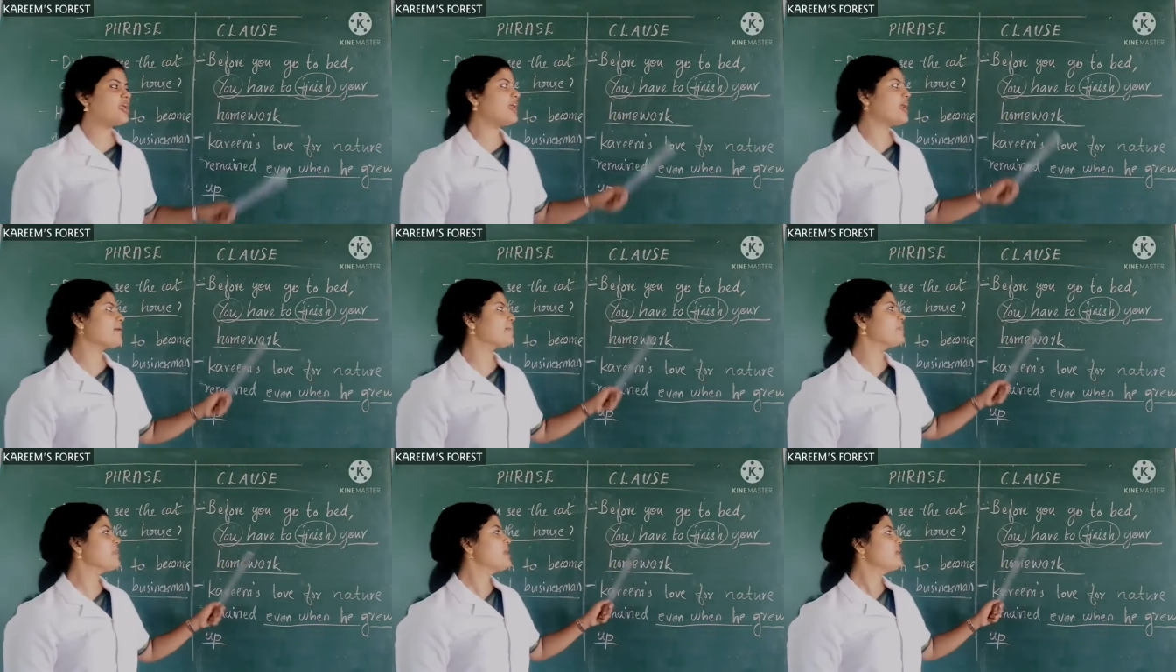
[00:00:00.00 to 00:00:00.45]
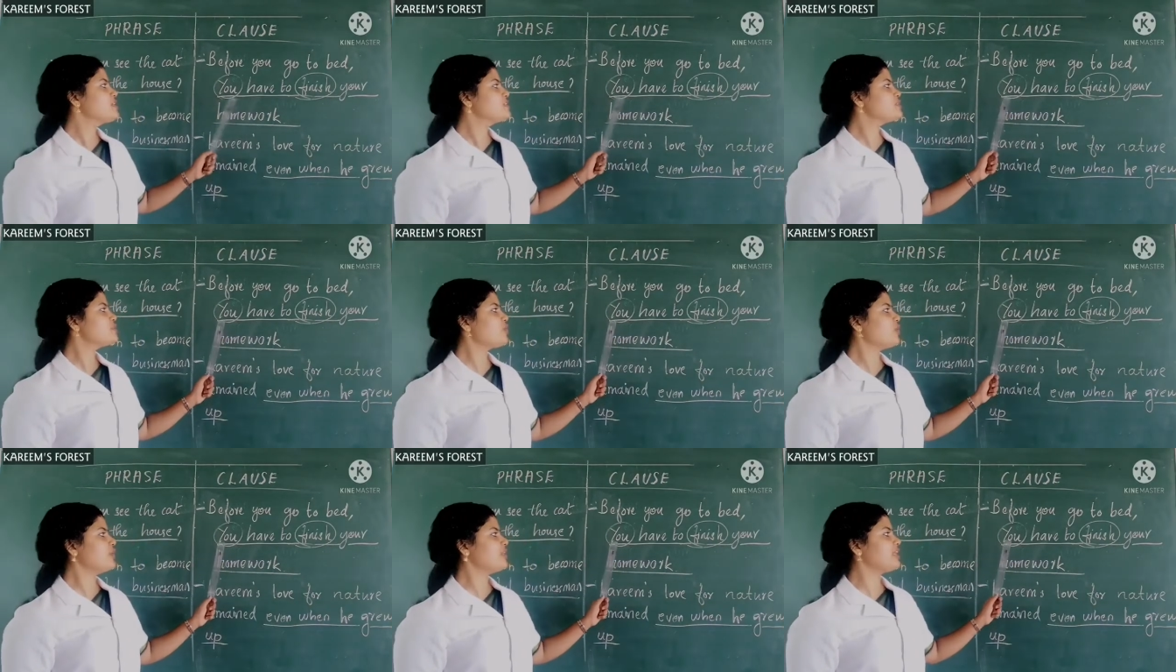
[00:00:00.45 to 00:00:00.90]
Okay.
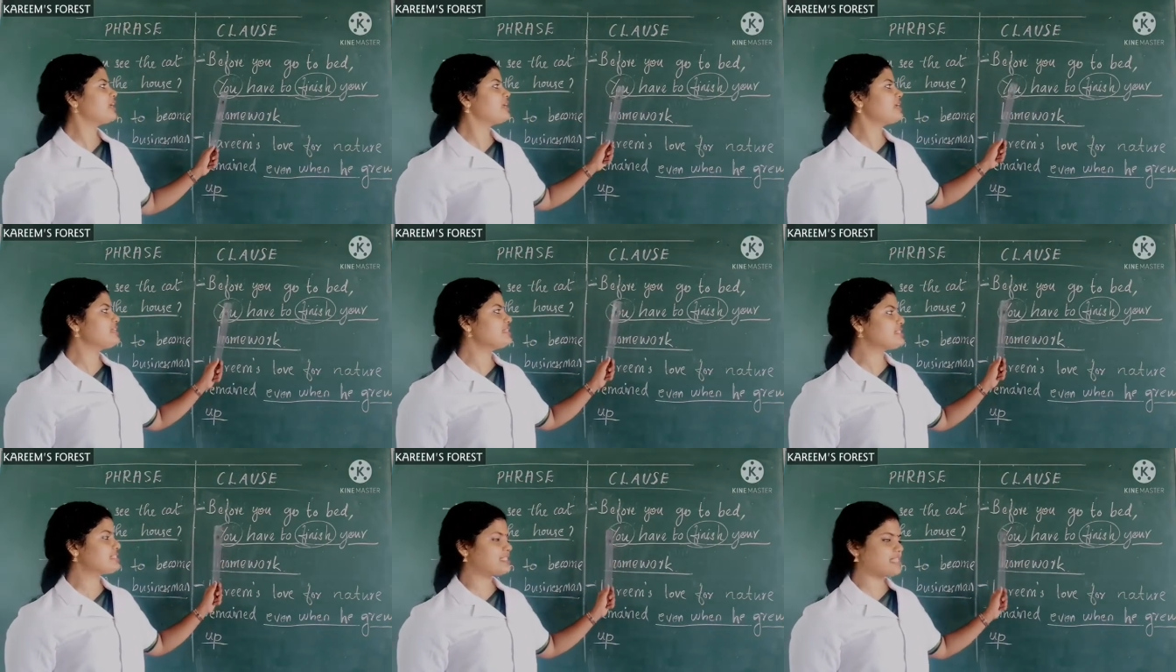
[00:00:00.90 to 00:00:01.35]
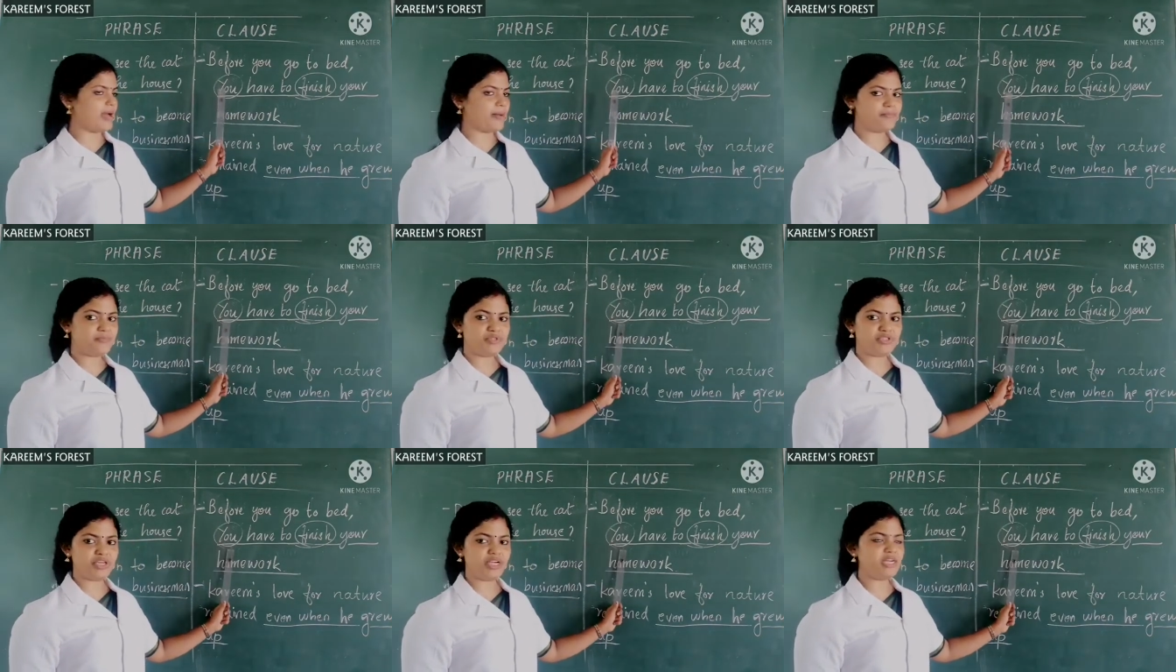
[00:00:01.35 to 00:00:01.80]
So there is
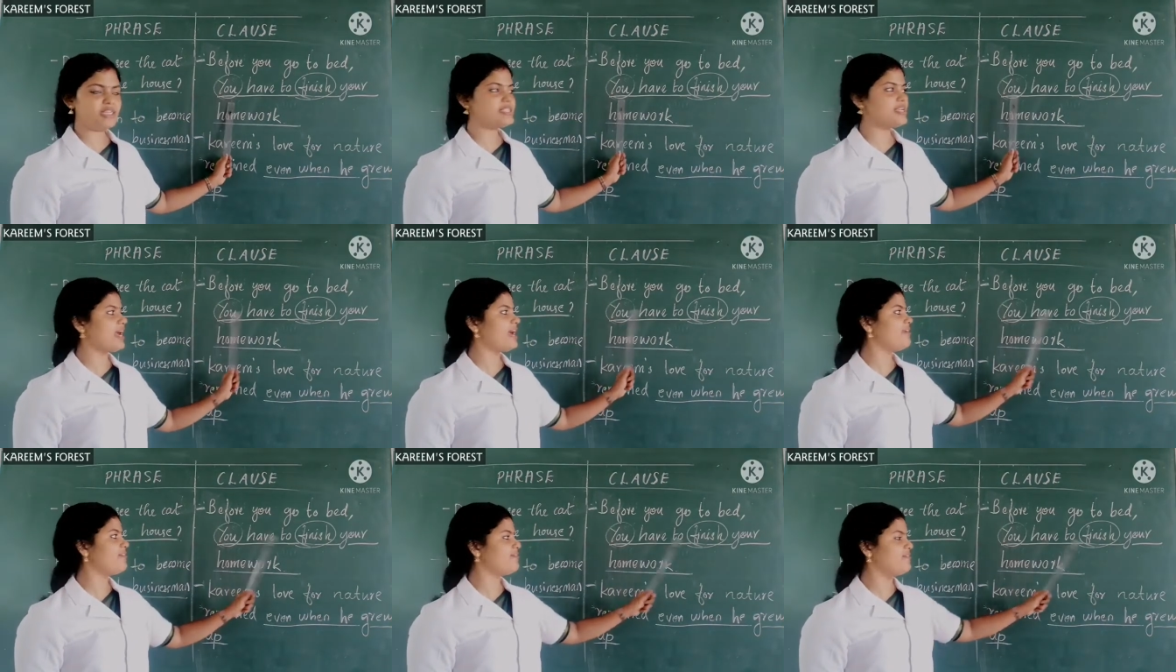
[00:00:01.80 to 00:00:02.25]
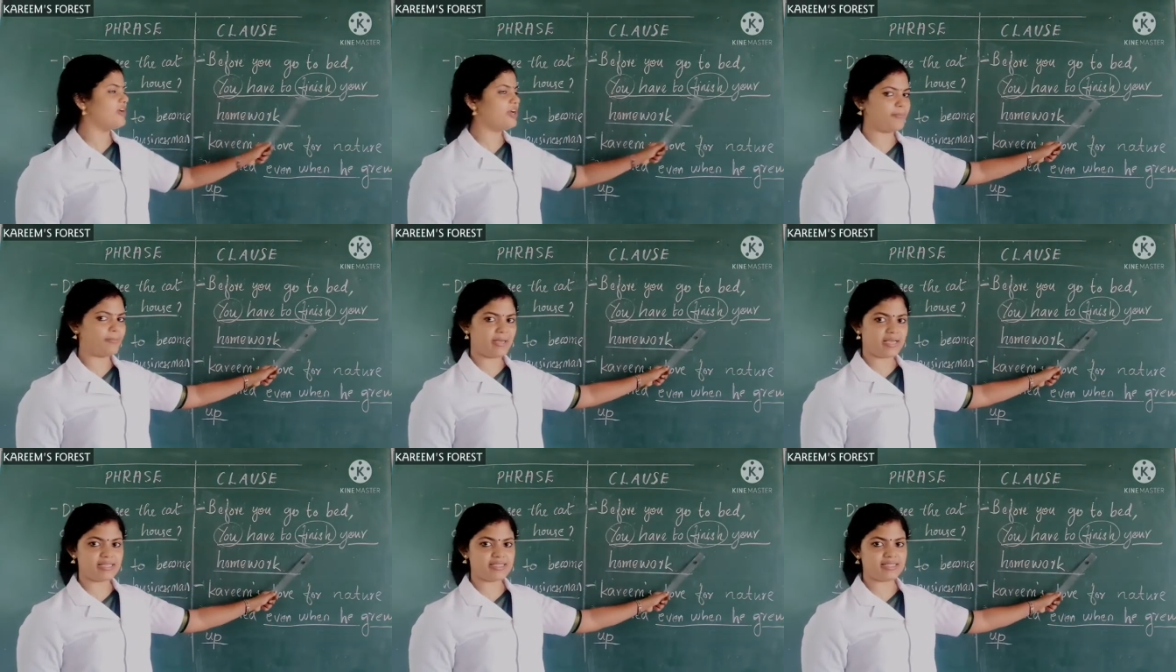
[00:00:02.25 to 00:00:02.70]
subject and
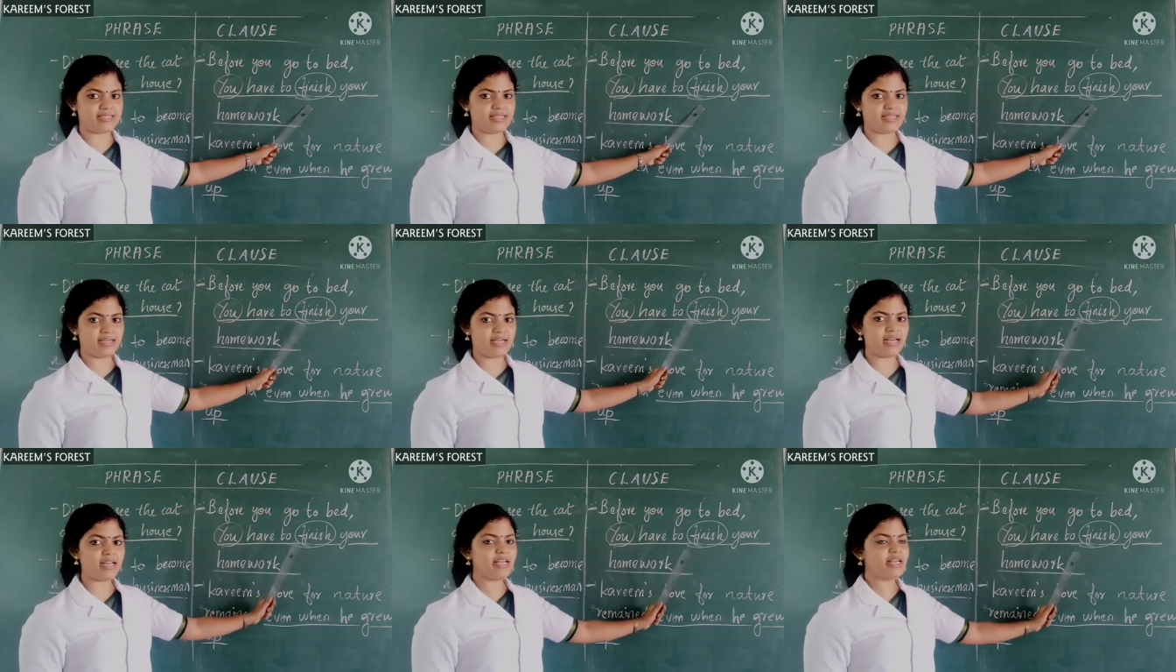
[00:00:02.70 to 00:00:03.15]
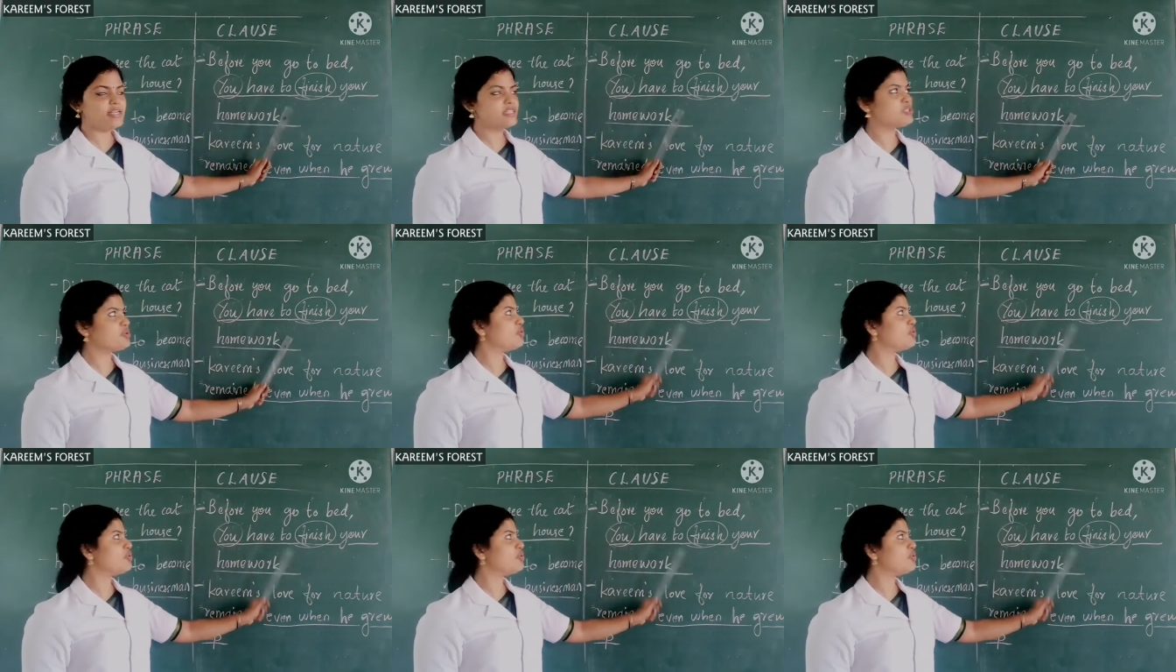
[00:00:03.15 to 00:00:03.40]
verb is there.